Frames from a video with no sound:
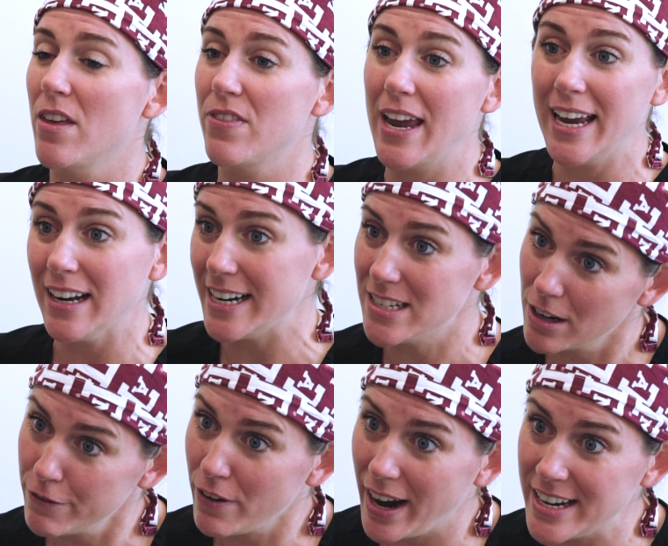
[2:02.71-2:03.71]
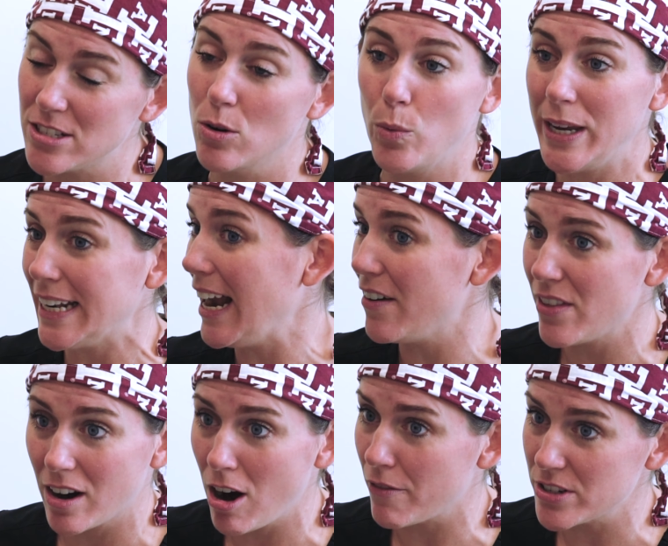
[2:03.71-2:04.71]
that they can identify it, so we can have
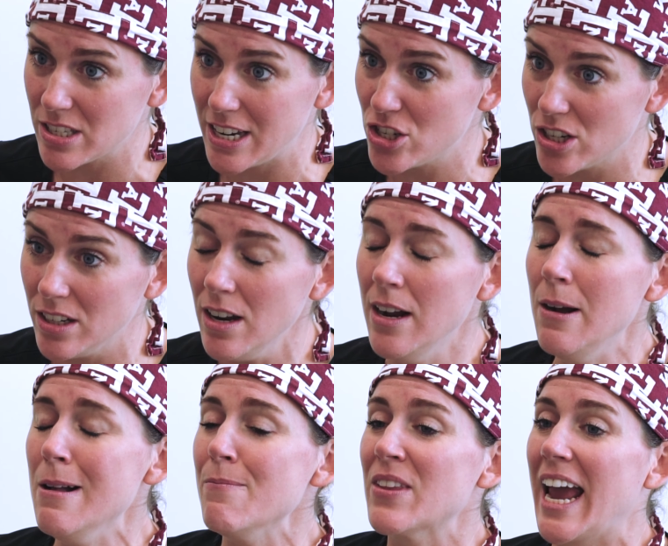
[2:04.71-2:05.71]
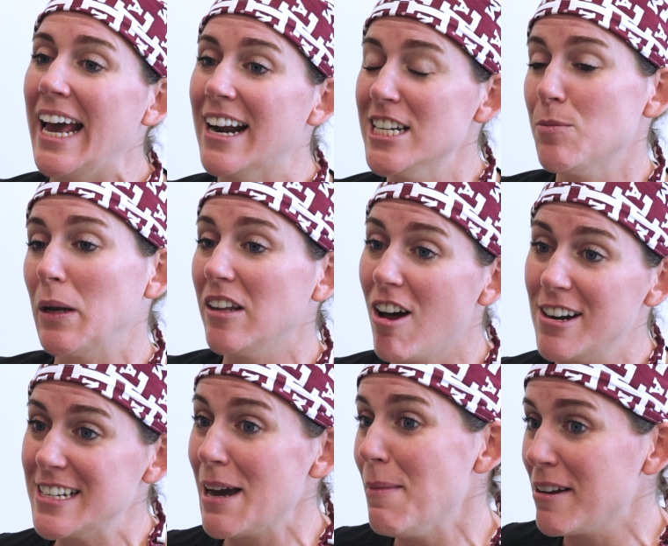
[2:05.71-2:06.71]
that conversation. And I spend a lot of
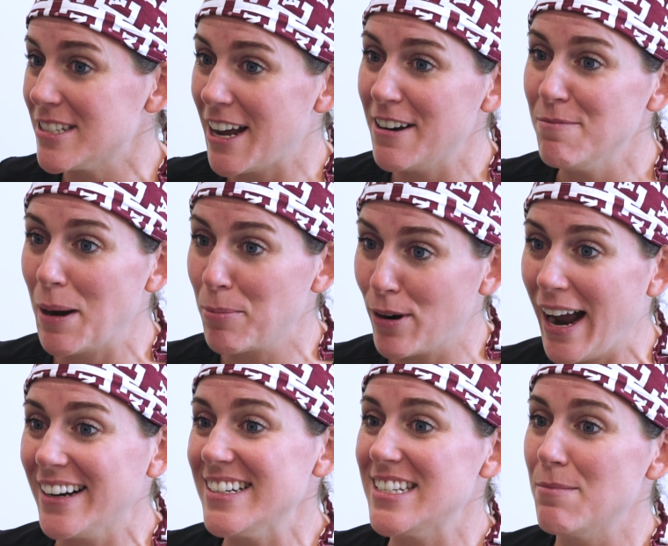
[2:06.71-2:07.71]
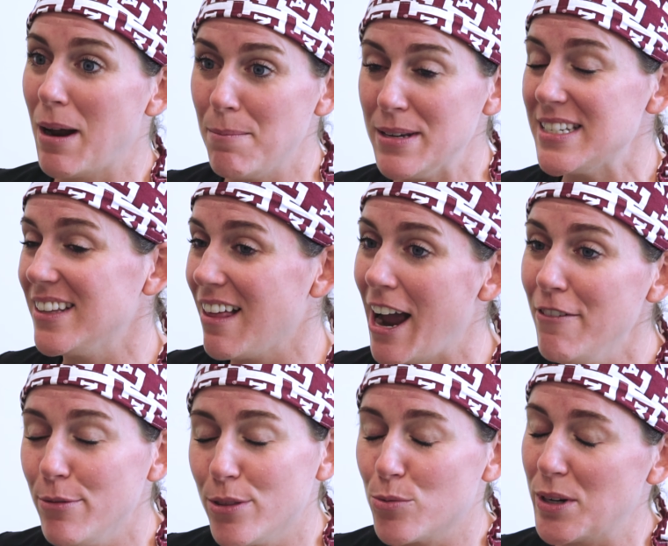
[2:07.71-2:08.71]
time outside of my practice in my busy life
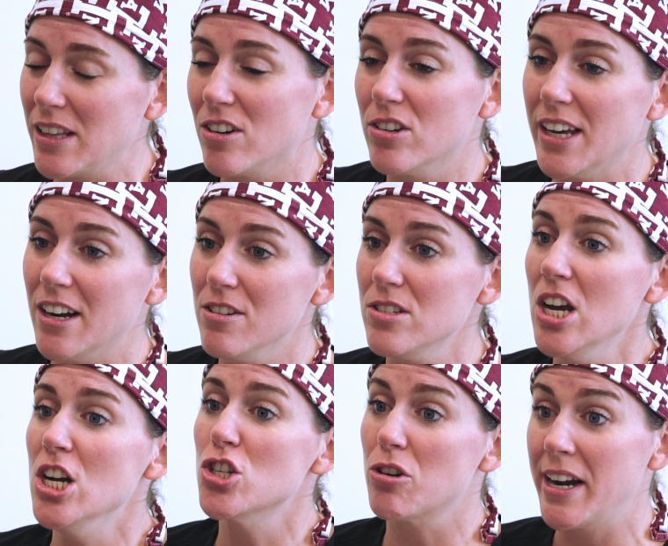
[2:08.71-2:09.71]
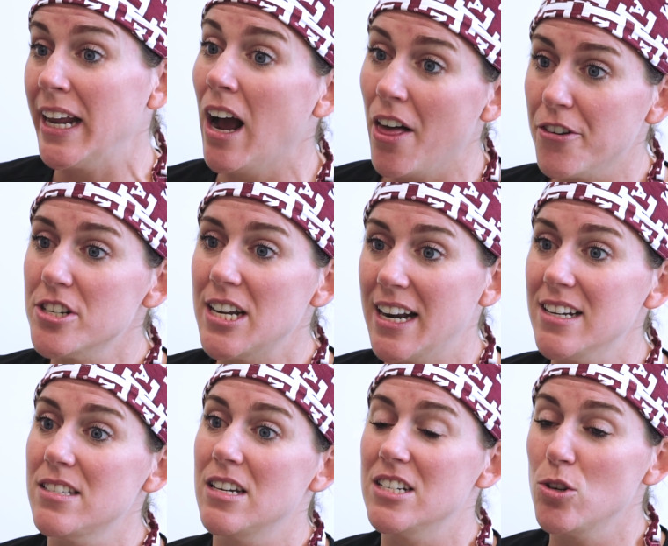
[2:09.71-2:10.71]
with 3 little kiddos training other
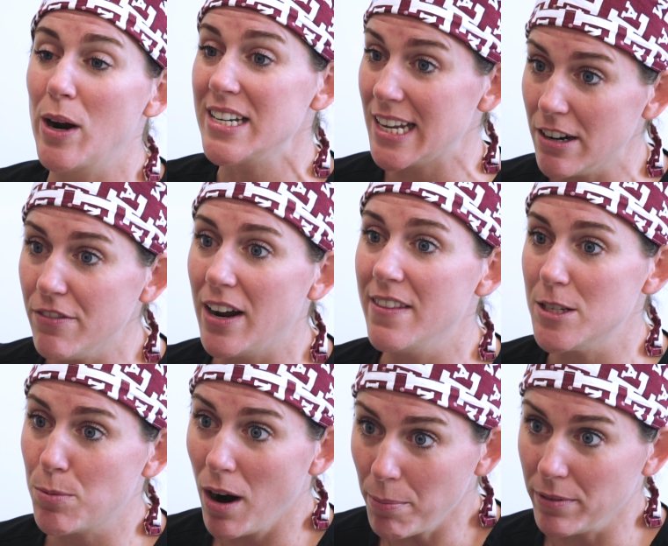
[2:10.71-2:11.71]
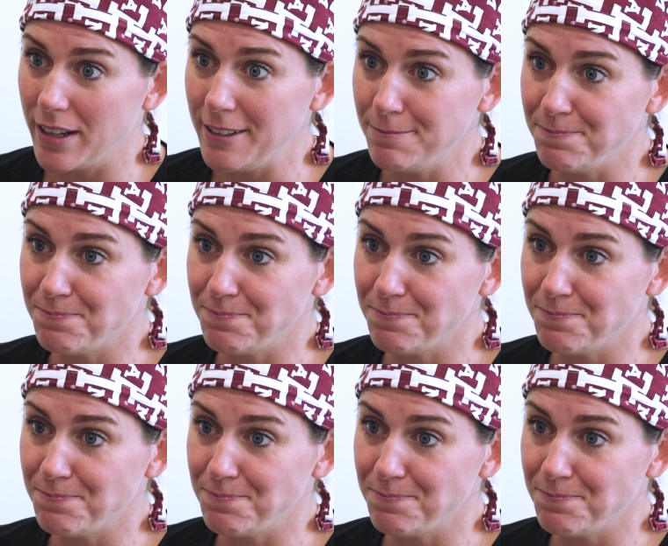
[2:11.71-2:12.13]
dentists to identify this properly.